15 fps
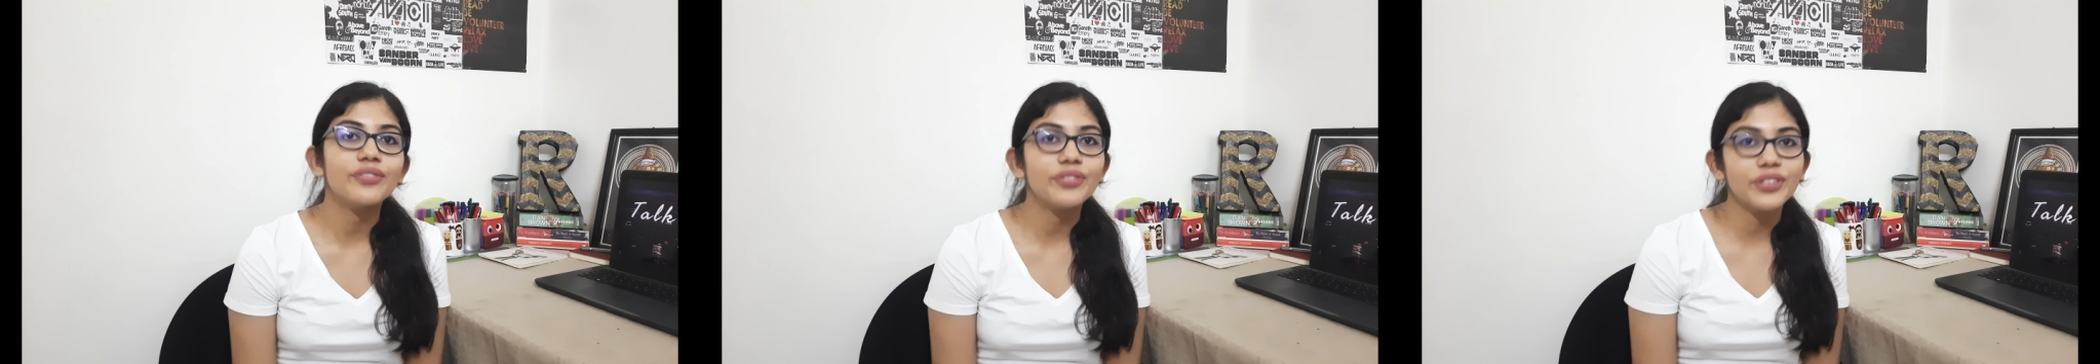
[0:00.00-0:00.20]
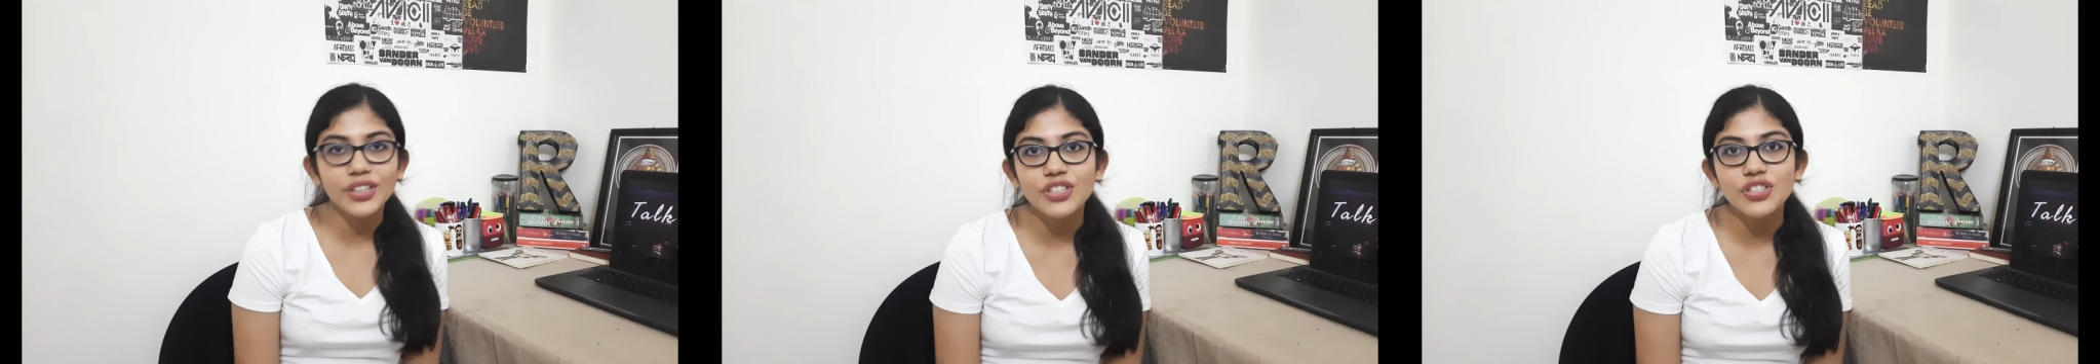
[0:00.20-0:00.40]

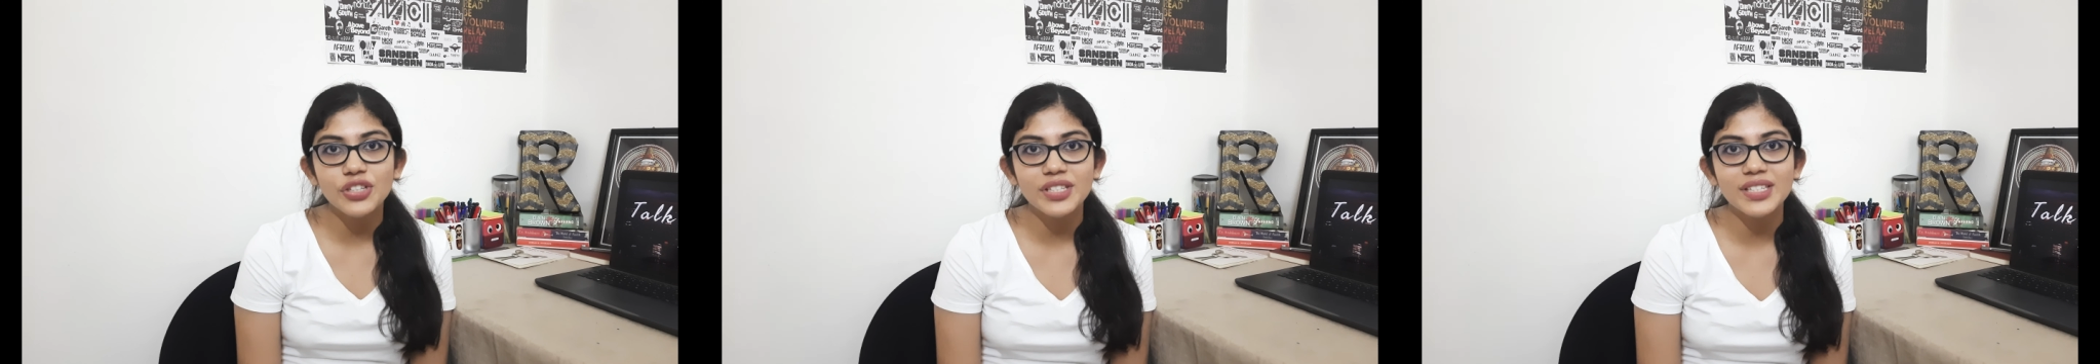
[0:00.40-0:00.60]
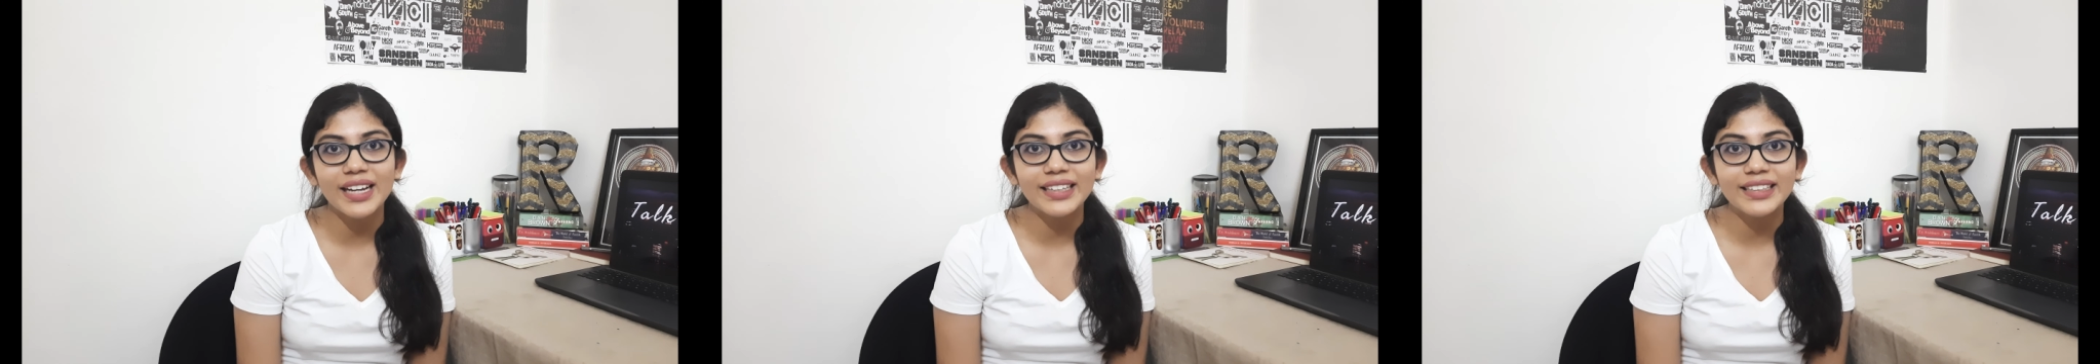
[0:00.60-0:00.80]
In freer
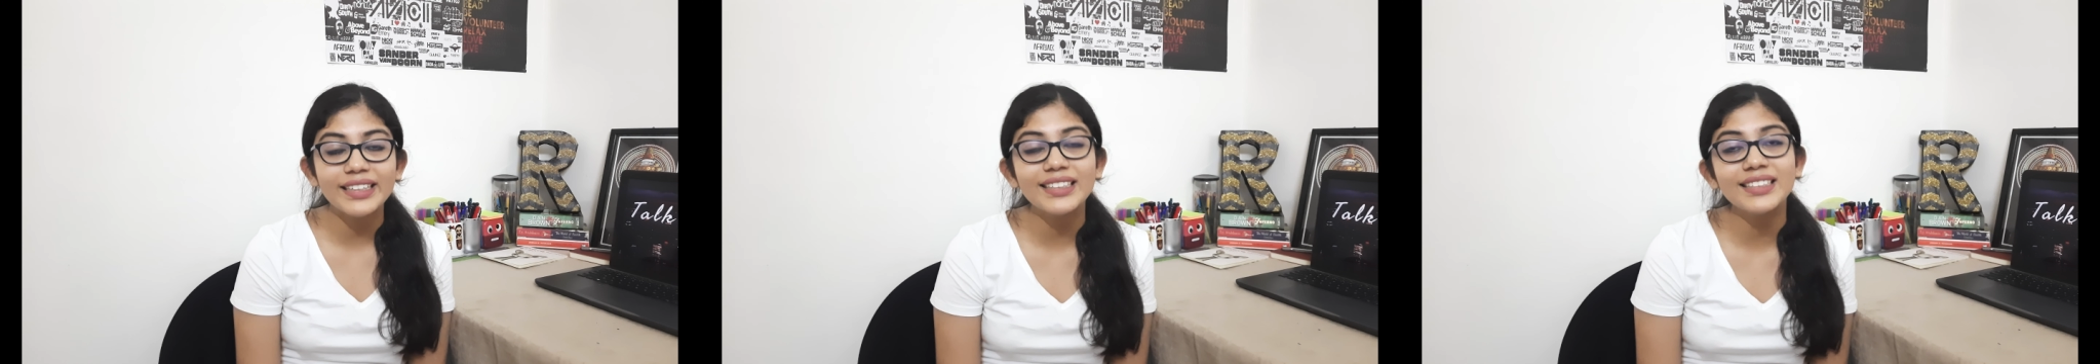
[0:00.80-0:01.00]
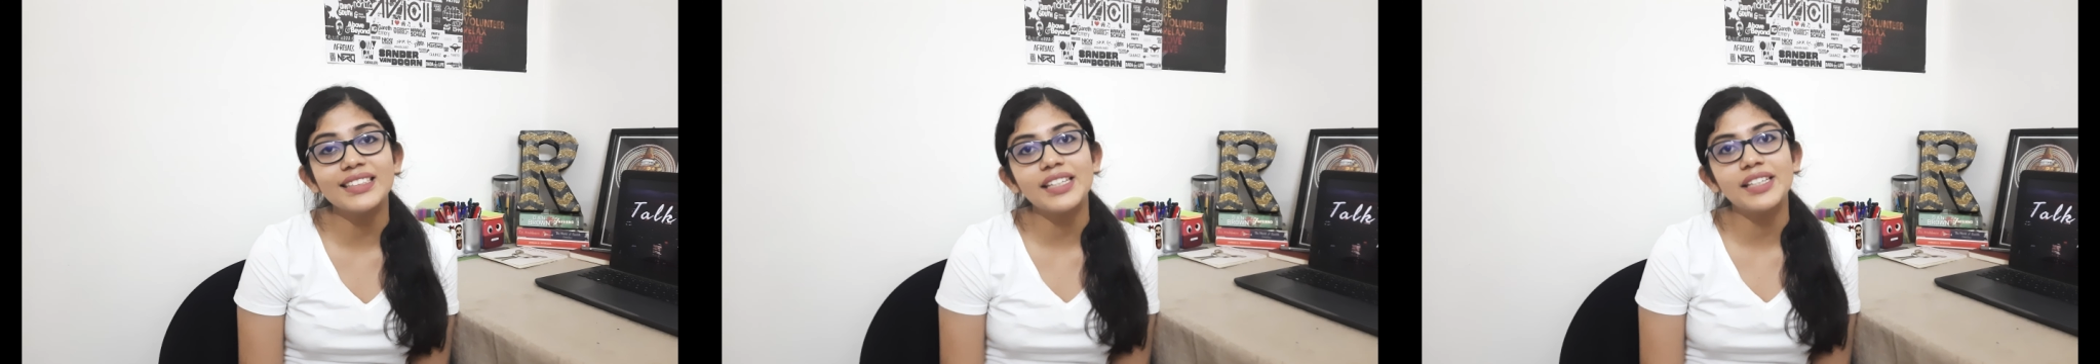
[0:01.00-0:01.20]

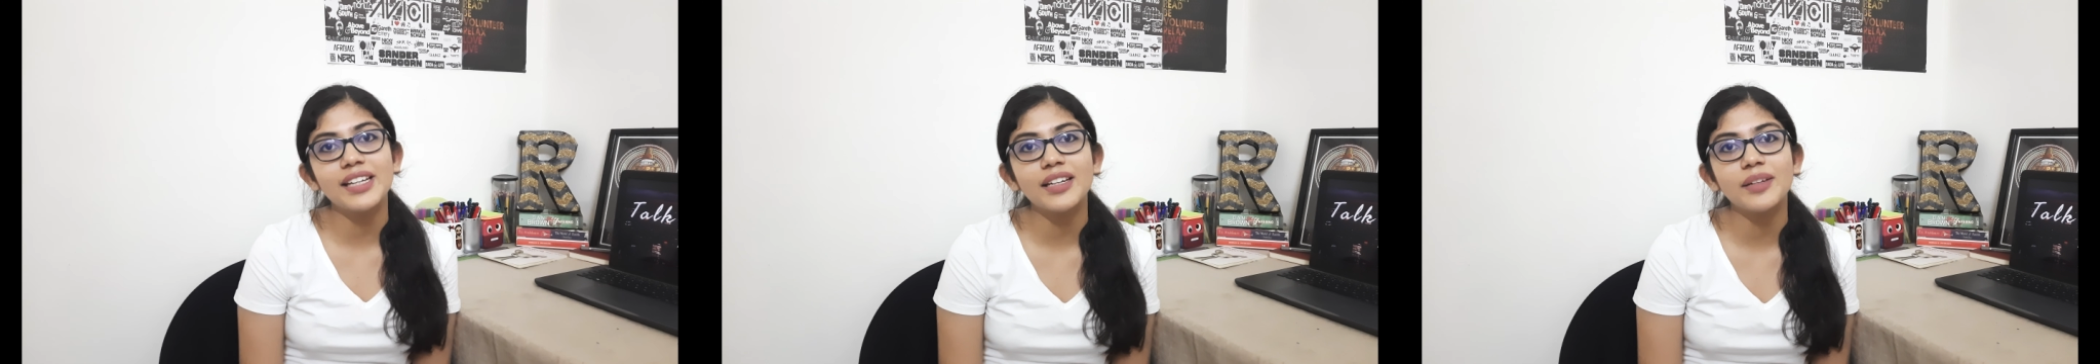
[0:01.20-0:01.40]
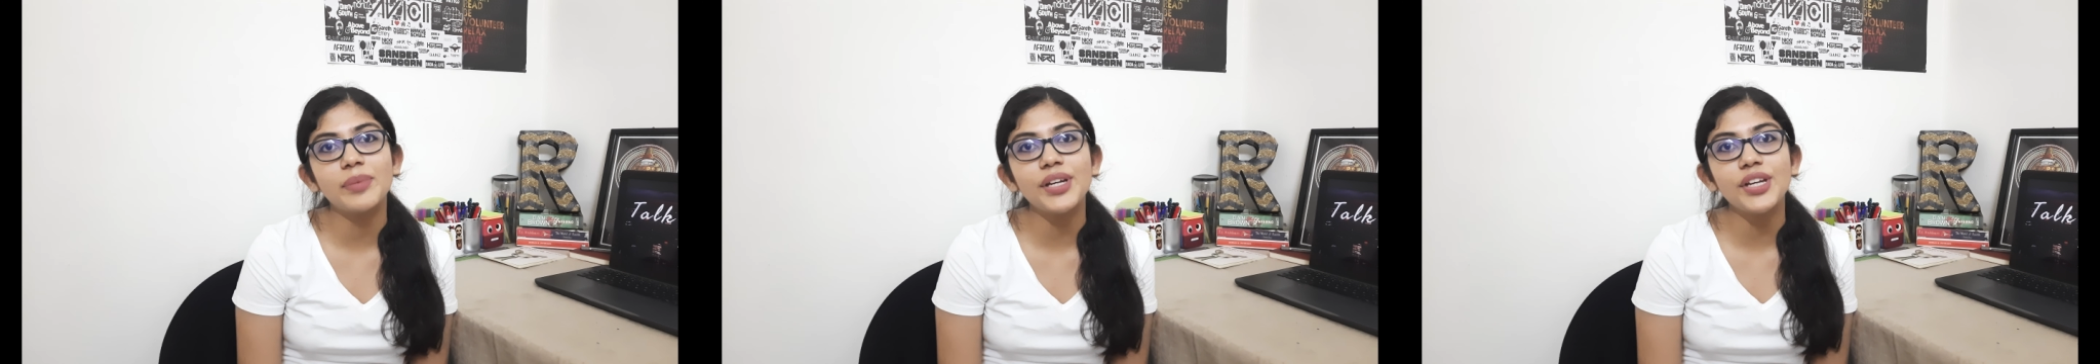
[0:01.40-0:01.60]
societies, it
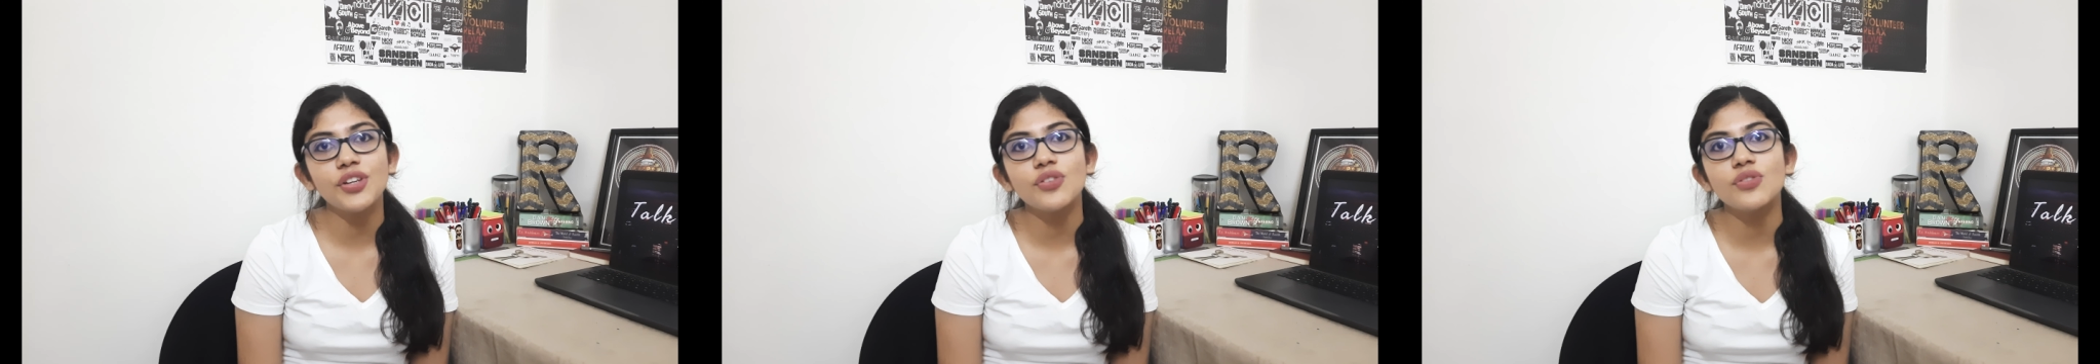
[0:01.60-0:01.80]
can be